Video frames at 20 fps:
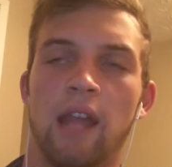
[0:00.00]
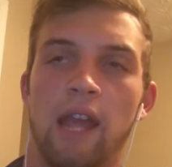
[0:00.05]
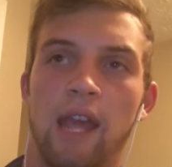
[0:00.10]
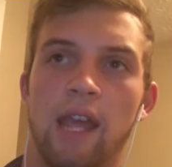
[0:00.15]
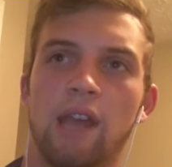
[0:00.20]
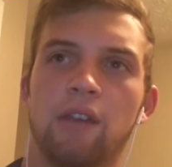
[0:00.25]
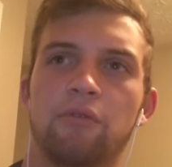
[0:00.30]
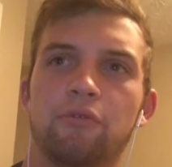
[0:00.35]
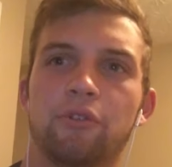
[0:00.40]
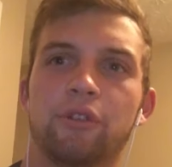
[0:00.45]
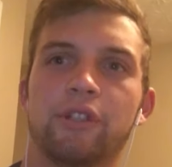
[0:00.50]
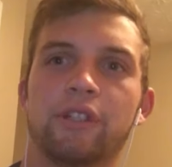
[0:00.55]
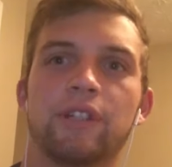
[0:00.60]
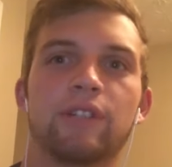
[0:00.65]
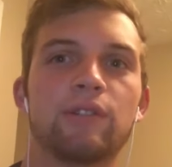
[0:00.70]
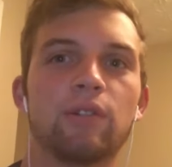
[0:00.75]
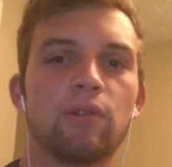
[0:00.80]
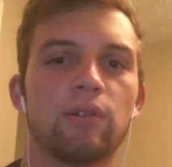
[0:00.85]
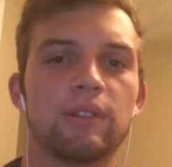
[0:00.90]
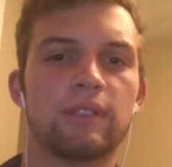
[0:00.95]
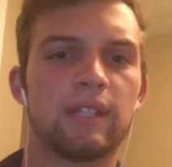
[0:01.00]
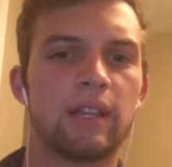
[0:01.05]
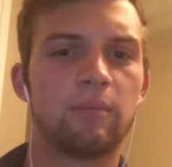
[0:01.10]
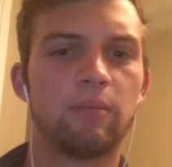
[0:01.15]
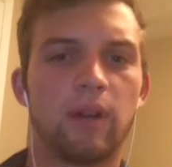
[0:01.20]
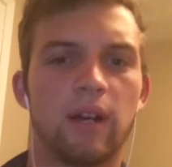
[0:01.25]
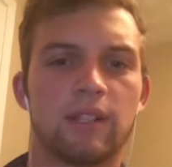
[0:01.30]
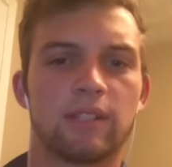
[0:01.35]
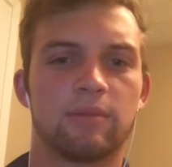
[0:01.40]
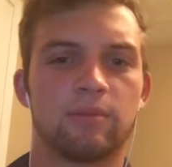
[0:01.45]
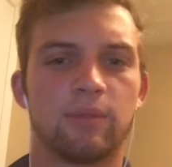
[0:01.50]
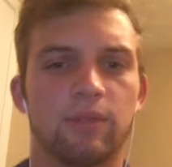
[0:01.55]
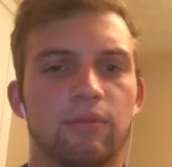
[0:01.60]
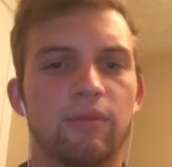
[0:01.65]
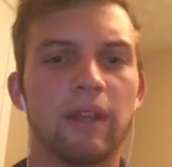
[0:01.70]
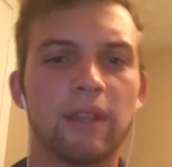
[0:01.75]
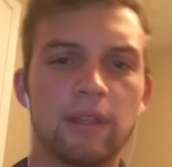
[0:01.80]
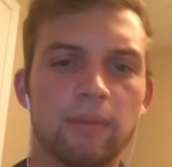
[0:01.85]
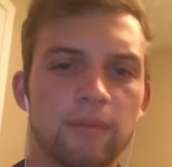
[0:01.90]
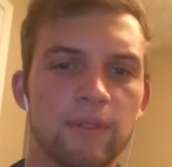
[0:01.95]
and really adults that possibly
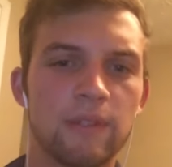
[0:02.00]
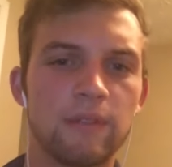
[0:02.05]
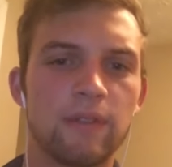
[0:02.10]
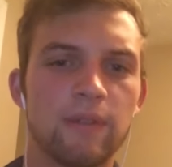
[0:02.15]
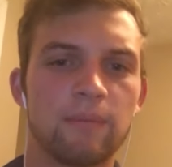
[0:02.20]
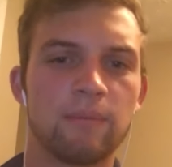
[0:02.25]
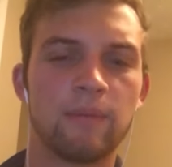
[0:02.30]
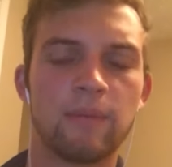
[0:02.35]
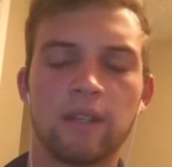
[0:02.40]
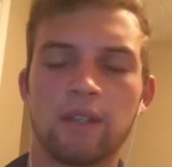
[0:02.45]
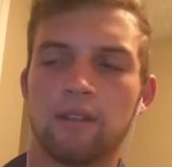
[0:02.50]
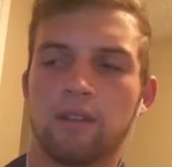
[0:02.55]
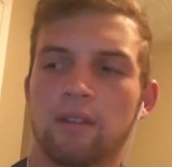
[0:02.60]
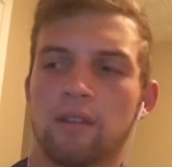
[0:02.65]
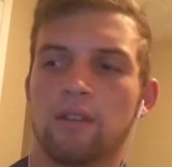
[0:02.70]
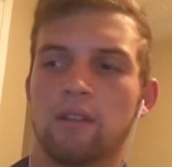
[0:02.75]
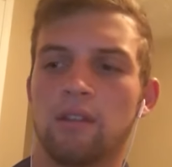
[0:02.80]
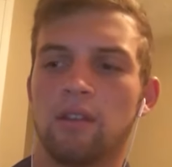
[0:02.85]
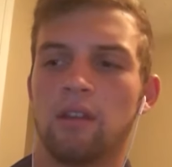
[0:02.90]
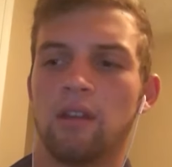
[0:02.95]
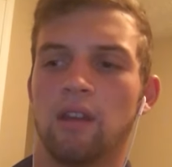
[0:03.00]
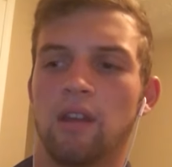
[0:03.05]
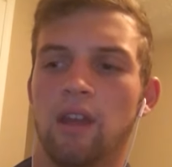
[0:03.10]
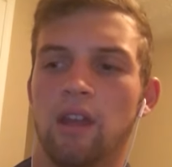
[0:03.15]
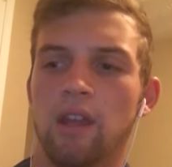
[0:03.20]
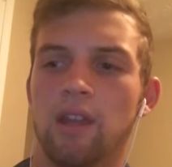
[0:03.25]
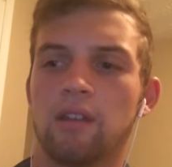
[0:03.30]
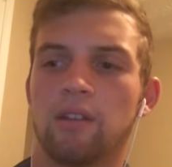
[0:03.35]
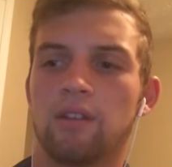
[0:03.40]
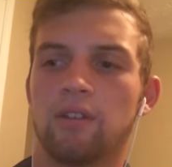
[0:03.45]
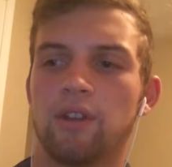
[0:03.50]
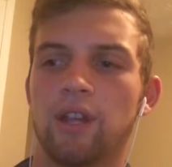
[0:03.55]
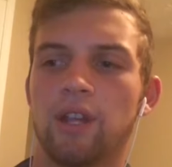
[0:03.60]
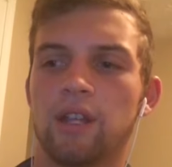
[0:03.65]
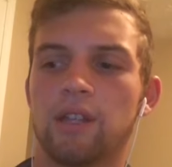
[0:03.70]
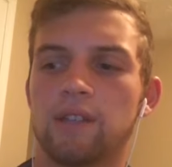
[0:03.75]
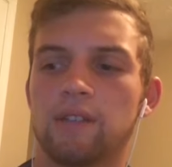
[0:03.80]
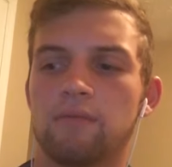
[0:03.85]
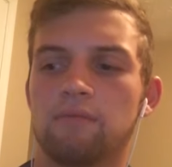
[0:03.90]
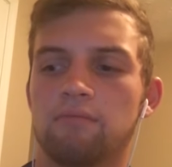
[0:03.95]
read them to them and
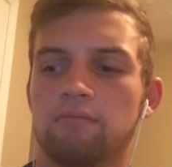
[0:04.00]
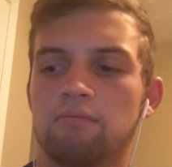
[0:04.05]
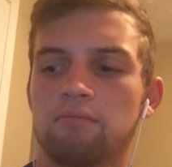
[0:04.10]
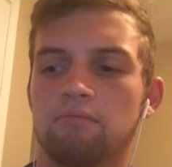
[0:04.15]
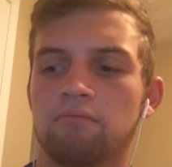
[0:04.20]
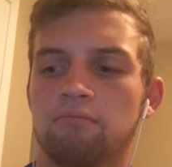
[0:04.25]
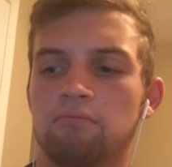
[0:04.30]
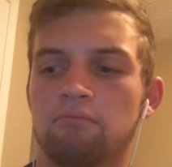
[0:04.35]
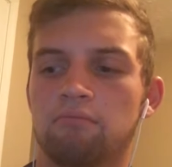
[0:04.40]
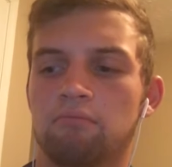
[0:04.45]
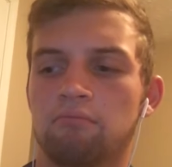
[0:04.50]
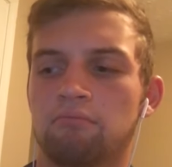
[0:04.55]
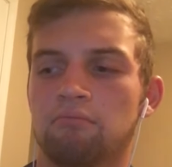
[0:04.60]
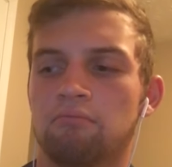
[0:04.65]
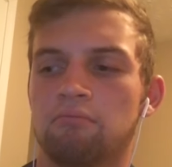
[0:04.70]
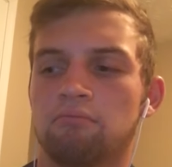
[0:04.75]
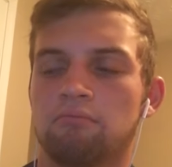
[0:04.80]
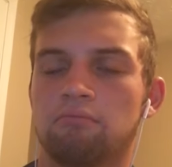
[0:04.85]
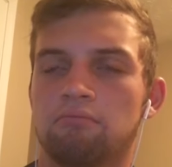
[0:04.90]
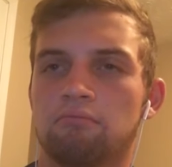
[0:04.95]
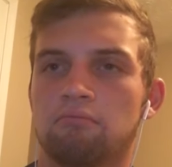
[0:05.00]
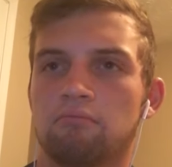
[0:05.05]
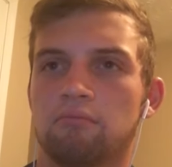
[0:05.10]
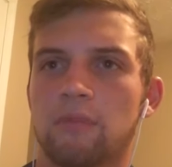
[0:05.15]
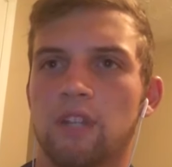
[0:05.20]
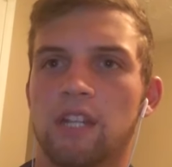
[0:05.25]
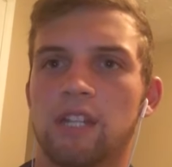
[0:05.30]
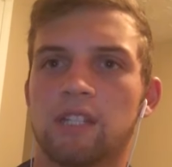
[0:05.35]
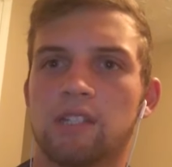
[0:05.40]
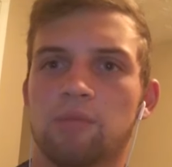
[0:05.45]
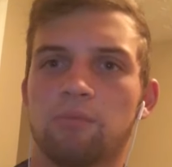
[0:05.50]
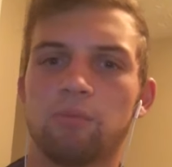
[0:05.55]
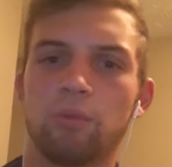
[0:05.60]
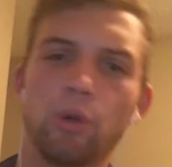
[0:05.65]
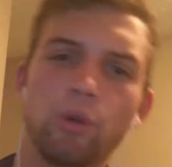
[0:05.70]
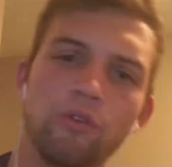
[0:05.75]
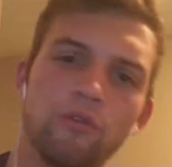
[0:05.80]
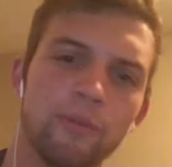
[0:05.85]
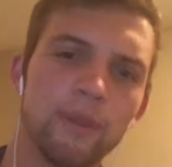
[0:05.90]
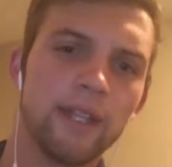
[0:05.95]
created I guess a
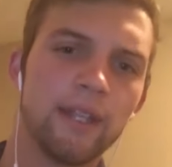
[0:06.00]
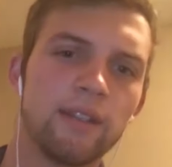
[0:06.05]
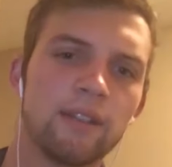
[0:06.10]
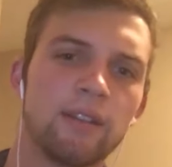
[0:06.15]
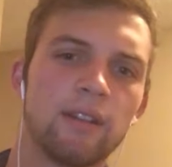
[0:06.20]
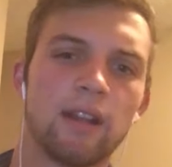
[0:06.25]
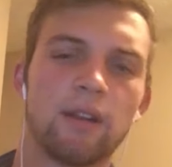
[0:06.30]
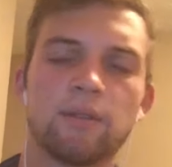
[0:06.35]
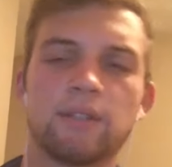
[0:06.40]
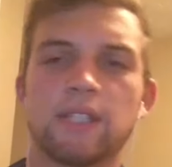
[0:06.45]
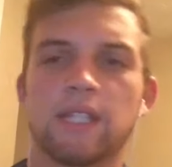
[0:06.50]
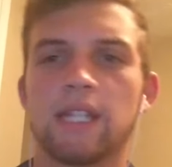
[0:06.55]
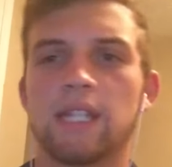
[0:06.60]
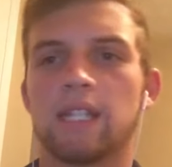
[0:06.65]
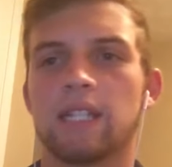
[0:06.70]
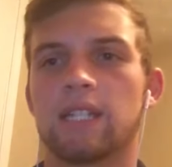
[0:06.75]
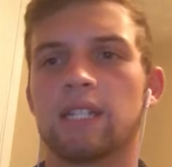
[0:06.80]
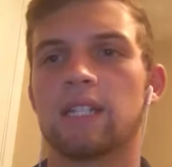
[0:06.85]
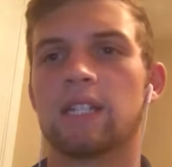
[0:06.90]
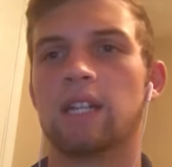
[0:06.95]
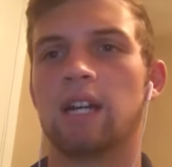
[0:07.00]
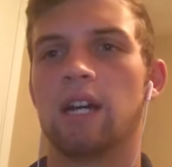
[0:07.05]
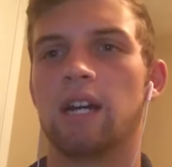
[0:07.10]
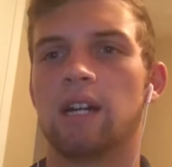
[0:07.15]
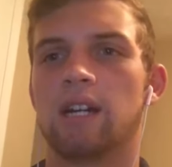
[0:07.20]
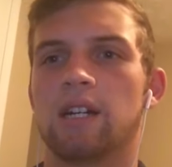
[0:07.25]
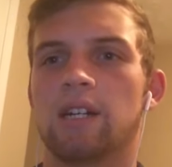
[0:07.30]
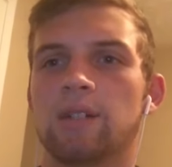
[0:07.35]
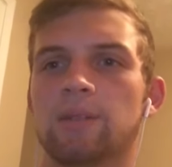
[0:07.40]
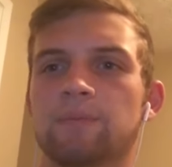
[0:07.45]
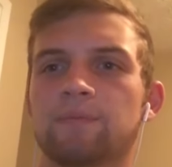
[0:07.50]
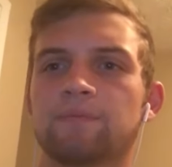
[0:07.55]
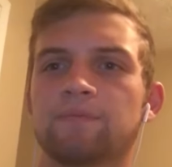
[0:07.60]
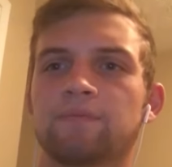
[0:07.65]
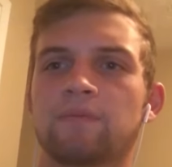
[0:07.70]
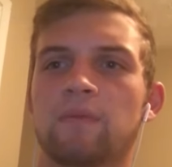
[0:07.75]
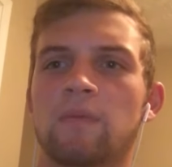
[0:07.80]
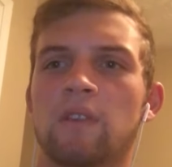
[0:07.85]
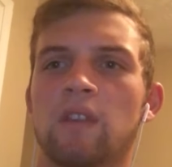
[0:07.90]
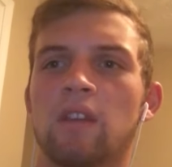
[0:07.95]
movement, I would say. Um,
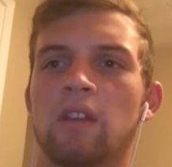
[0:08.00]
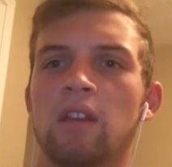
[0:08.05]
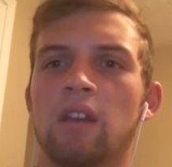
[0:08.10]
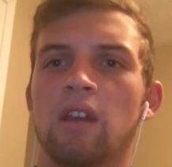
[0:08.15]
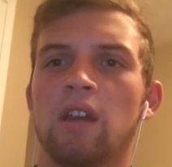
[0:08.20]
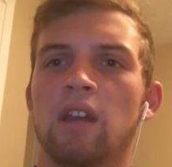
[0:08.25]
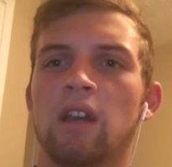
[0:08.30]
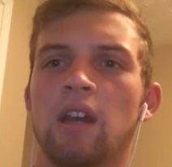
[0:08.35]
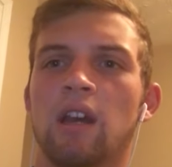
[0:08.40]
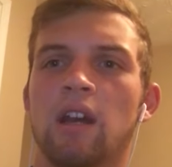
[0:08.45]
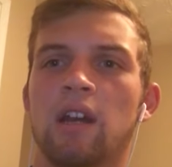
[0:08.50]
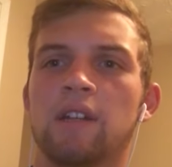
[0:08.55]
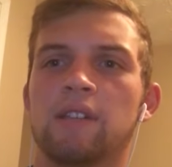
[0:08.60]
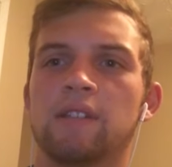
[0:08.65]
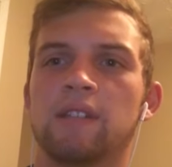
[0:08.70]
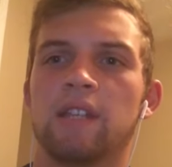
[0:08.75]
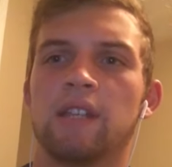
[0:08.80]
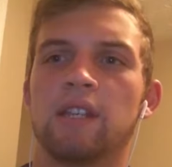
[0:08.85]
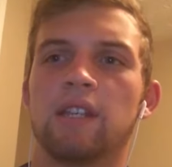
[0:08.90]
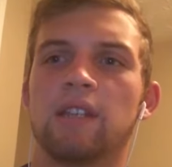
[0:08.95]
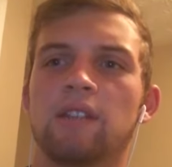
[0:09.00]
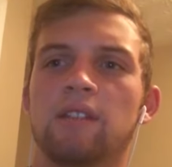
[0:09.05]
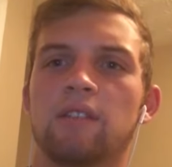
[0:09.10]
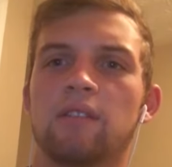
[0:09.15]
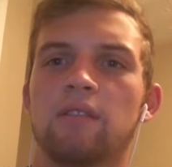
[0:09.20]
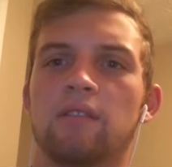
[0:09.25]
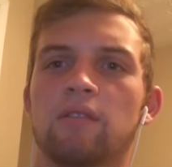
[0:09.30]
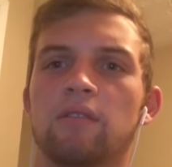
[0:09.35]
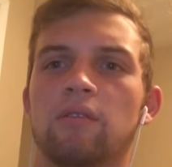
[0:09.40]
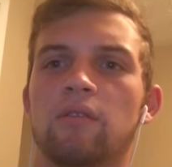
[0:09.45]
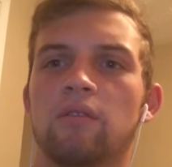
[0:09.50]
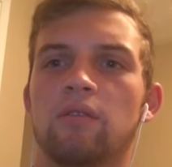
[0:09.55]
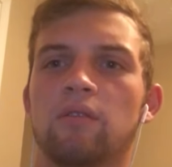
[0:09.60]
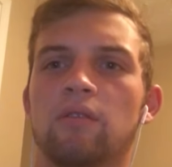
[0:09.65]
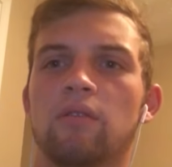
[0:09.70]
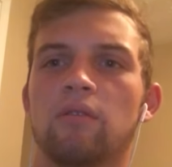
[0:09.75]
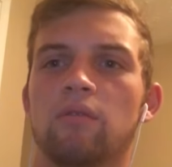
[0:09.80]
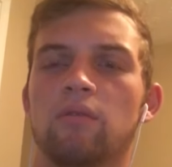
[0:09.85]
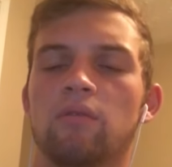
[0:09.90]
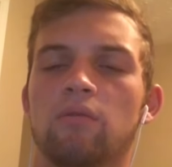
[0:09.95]
I'd say
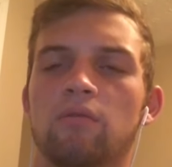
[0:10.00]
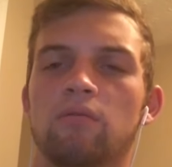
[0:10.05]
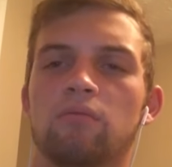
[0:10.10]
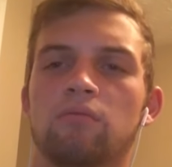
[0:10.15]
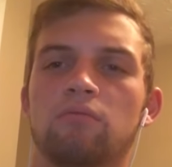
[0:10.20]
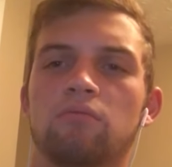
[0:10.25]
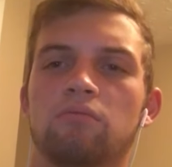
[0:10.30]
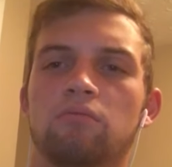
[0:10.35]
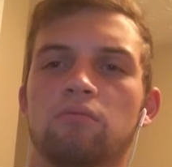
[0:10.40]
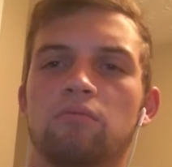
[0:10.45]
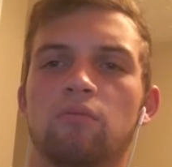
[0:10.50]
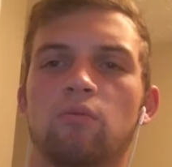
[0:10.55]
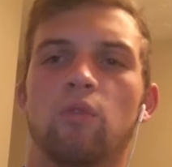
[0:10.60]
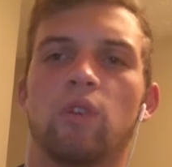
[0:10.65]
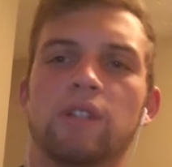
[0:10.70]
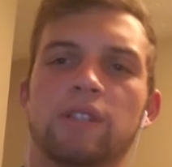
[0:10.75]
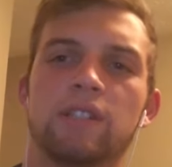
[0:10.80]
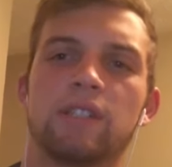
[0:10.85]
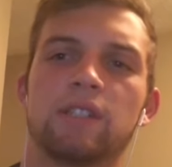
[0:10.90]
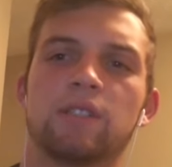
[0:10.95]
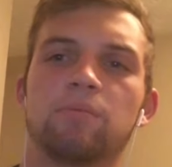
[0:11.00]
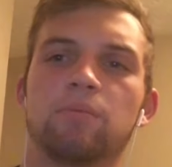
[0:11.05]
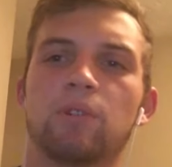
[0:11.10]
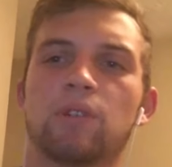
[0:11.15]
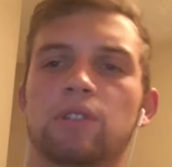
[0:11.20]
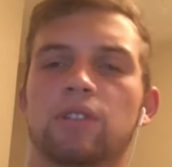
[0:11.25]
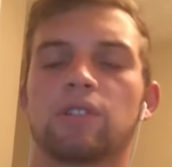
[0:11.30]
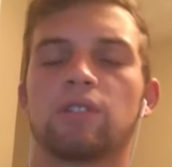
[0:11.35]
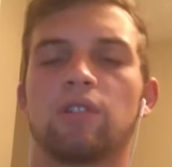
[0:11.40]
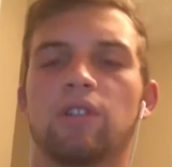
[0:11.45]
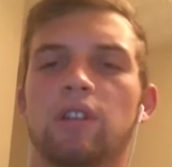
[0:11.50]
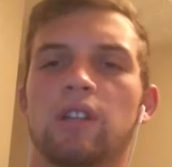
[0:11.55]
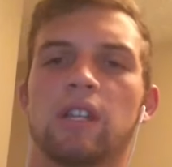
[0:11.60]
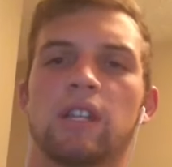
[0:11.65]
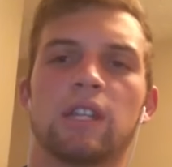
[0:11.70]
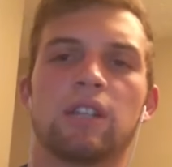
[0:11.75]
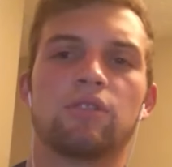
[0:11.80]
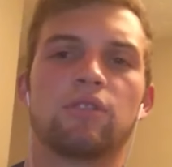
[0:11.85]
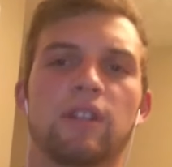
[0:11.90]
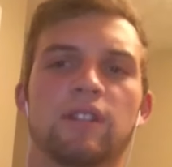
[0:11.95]
once his books started
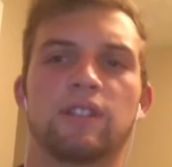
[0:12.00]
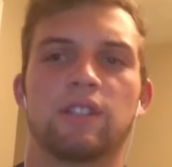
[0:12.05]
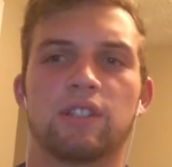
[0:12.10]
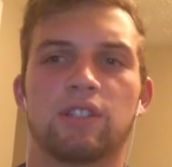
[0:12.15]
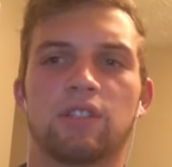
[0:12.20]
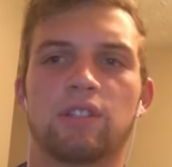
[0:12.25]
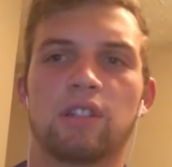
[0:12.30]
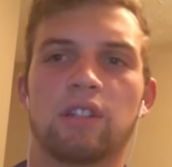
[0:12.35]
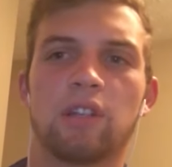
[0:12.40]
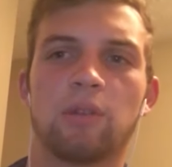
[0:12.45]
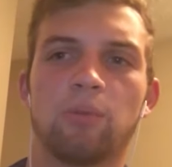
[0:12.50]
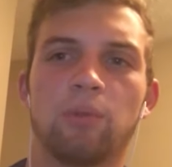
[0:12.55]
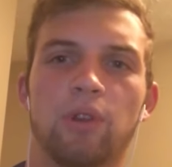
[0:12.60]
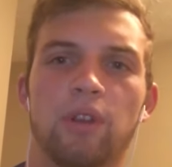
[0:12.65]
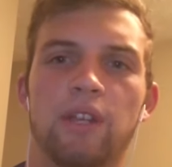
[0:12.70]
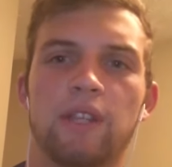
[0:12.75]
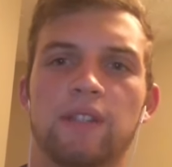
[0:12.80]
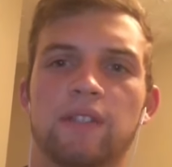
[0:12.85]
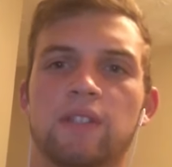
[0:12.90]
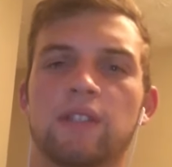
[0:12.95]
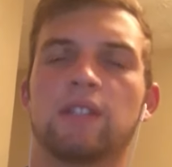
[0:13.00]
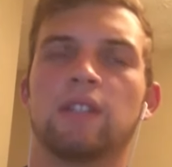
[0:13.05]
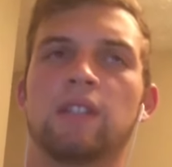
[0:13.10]
getting transitioned into plays,